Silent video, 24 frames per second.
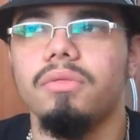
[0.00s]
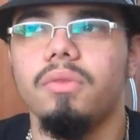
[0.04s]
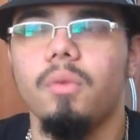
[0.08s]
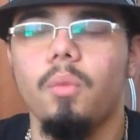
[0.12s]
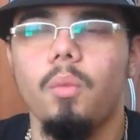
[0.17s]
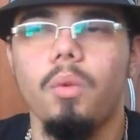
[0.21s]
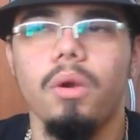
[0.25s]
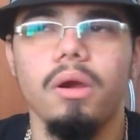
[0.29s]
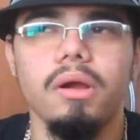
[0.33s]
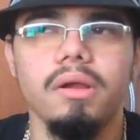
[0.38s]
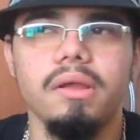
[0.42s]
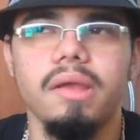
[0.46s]
the
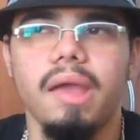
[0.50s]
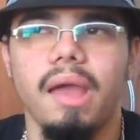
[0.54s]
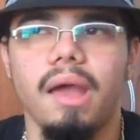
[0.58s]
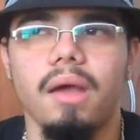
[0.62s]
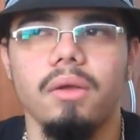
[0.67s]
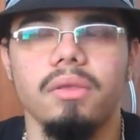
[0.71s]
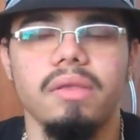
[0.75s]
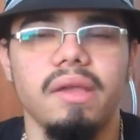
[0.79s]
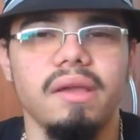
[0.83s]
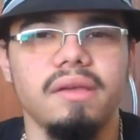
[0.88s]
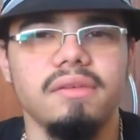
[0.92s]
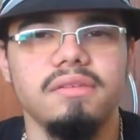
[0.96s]
word
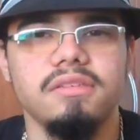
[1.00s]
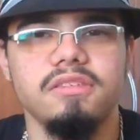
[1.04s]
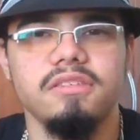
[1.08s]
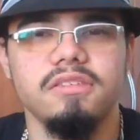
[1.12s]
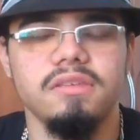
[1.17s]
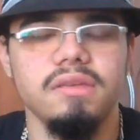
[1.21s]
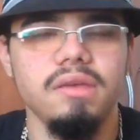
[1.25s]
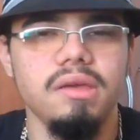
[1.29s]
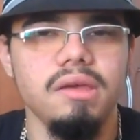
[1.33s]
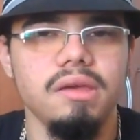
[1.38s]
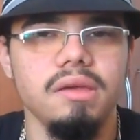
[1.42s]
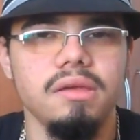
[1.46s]
count
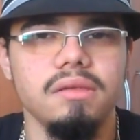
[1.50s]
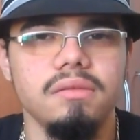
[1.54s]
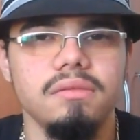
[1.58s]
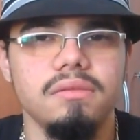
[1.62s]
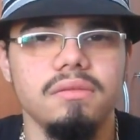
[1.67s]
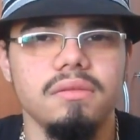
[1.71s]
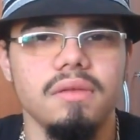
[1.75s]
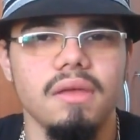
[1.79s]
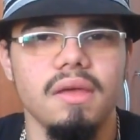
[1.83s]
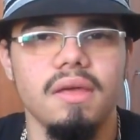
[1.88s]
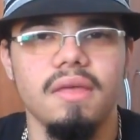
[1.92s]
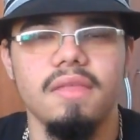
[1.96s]

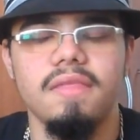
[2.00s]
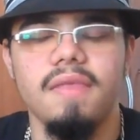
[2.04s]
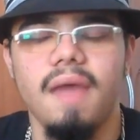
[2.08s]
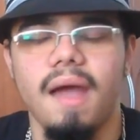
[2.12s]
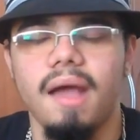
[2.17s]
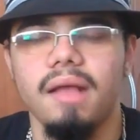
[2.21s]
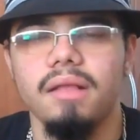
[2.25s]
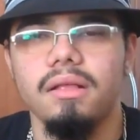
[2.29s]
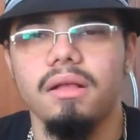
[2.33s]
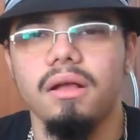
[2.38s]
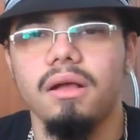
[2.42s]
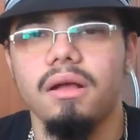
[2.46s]
exceeds
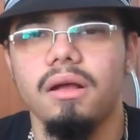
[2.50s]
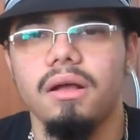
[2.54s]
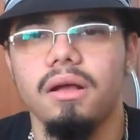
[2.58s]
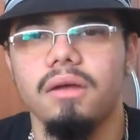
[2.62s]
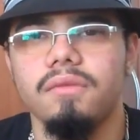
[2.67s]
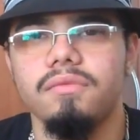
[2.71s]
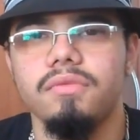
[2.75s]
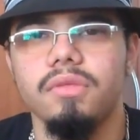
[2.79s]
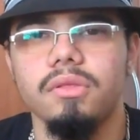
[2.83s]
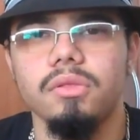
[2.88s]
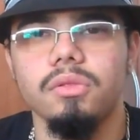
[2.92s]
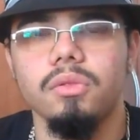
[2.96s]
that
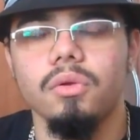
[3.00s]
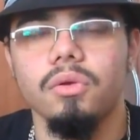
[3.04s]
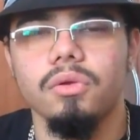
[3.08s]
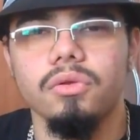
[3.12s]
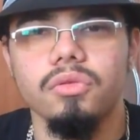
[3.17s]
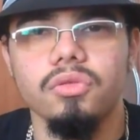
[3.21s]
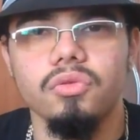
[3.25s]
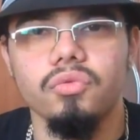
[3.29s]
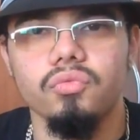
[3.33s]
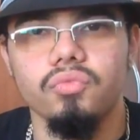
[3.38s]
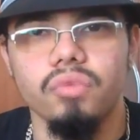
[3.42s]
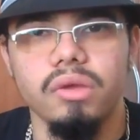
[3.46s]
of the Lord
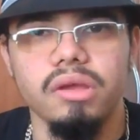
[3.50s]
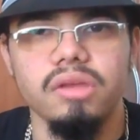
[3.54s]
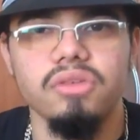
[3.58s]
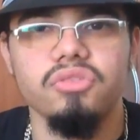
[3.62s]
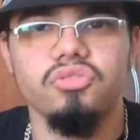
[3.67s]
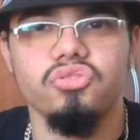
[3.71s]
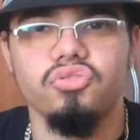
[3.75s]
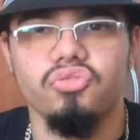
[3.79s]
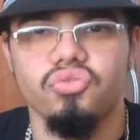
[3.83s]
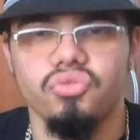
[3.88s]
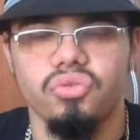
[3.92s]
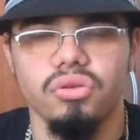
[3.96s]
of the
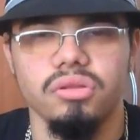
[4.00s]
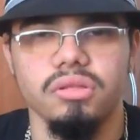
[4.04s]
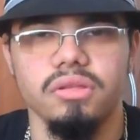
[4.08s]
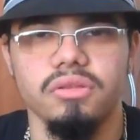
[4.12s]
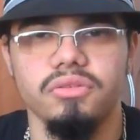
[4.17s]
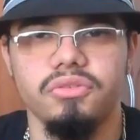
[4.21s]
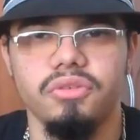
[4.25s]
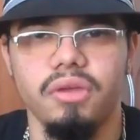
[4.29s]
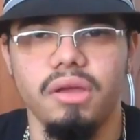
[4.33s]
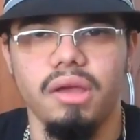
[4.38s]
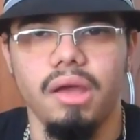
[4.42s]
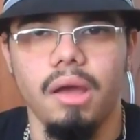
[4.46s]
Rings
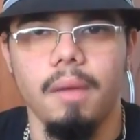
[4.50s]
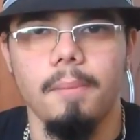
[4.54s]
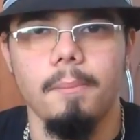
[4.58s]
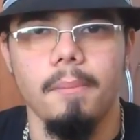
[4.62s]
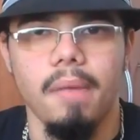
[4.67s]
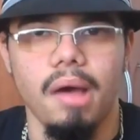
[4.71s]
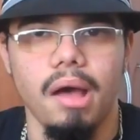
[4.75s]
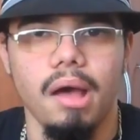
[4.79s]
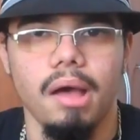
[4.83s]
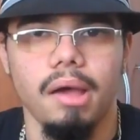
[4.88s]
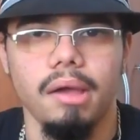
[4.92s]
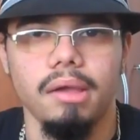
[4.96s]
trilogy
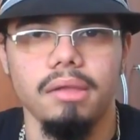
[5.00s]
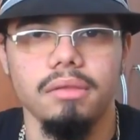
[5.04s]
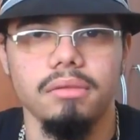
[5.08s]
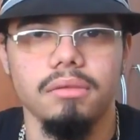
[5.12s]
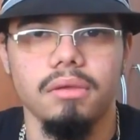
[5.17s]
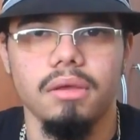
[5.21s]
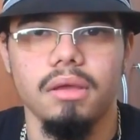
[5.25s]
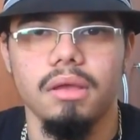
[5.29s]
combined,